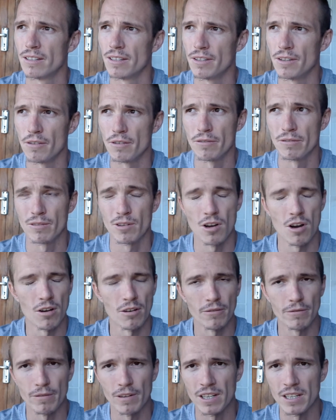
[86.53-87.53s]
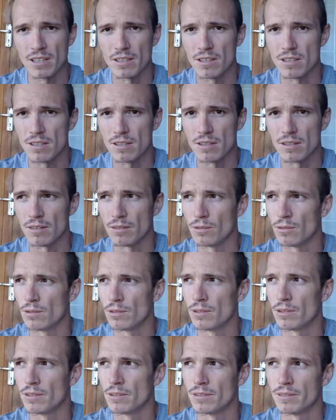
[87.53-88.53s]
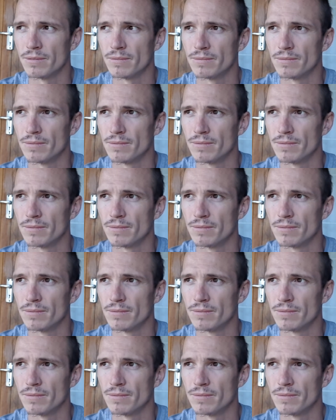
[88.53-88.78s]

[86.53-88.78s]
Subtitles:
of conflicts or